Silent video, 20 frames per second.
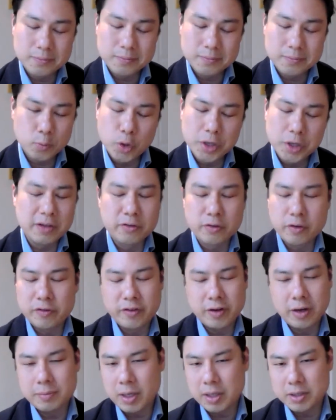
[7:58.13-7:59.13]
working for a
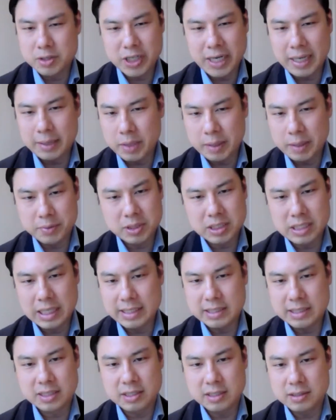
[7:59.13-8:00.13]
firm like JMW
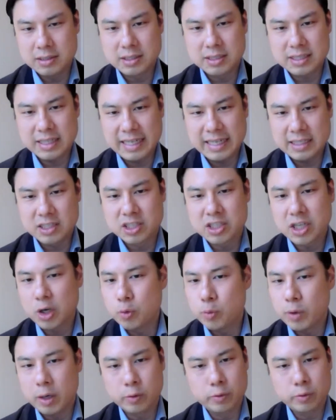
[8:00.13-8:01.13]
Solicitors, it's
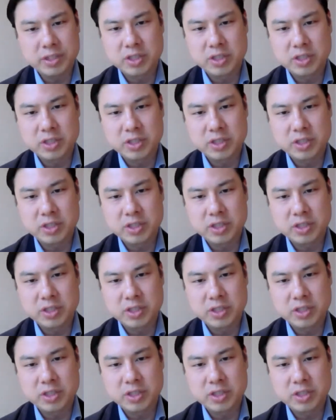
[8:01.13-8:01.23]
so well